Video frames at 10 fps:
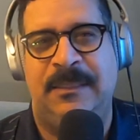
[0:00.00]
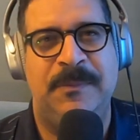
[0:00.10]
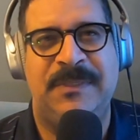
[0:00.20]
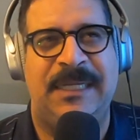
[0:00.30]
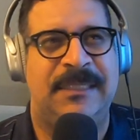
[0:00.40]
I
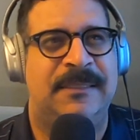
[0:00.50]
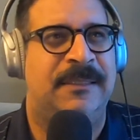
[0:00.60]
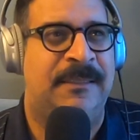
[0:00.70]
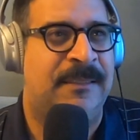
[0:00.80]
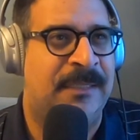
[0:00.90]

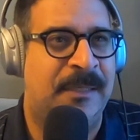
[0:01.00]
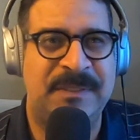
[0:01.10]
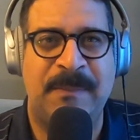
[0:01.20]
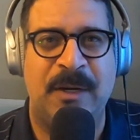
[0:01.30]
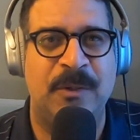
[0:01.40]

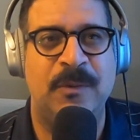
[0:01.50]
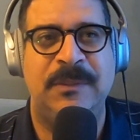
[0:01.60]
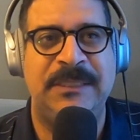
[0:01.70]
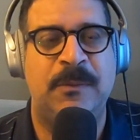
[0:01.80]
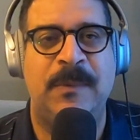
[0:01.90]
was in my
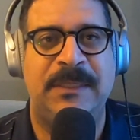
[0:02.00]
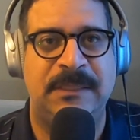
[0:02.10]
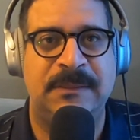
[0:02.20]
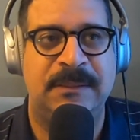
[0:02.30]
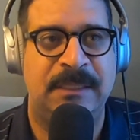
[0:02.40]
early
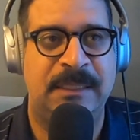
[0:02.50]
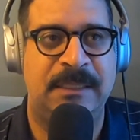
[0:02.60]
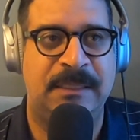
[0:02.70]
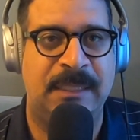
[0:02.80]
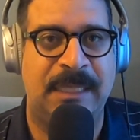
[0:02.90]
20s,
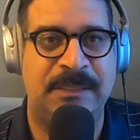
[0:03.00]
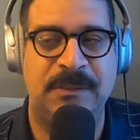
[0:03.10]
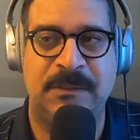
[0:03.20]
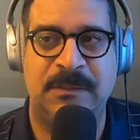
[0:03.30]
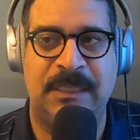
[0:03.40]
and I
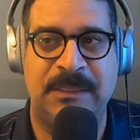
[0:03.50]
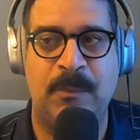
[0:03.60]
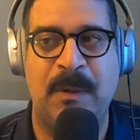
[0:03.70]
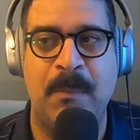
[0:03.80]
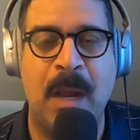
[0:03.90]

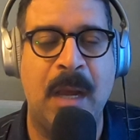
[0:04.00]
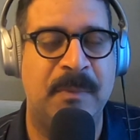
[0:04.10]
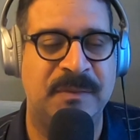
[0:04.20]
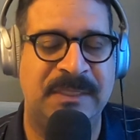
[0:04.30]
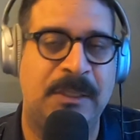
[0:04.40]
told my
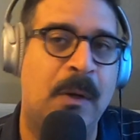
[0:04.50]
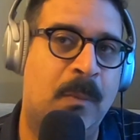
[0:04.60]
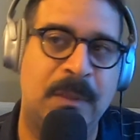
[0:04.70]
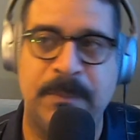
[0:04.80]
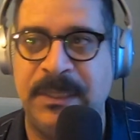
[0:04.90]
mom, I was like, yo, I
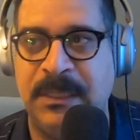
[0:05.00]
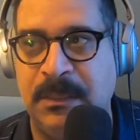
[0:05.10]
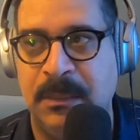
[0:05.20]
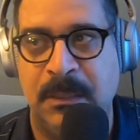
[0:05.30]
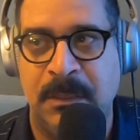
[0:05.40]
want to
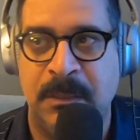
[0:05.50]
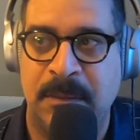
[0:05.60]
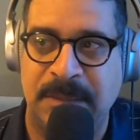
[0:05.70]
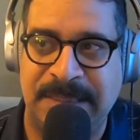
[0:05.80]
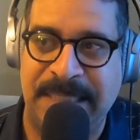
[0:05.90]
be
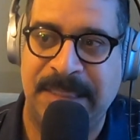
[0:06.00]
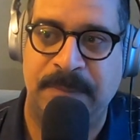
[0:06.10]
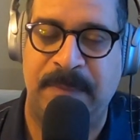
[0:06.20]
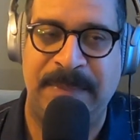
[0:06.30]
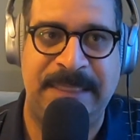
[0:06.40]
a
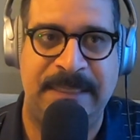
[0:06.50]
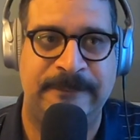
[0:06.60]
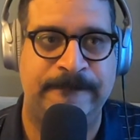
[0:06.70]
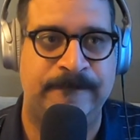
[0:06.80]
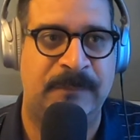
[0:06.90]
stand-up
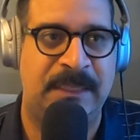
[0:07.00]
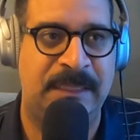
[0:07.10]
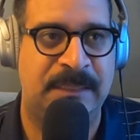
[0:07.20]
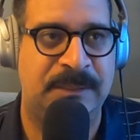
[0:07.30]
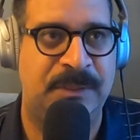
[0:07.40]
comedian.
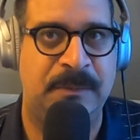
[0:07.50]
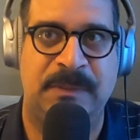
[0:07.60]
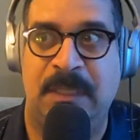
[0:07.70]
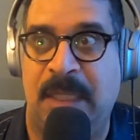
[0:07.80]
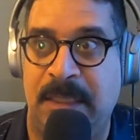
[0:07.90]
And she
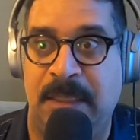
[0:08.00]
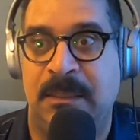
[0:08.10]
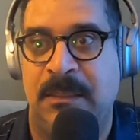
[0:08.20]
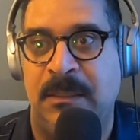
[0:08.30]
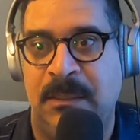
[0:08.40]
was
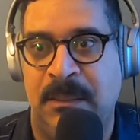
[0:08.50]
like,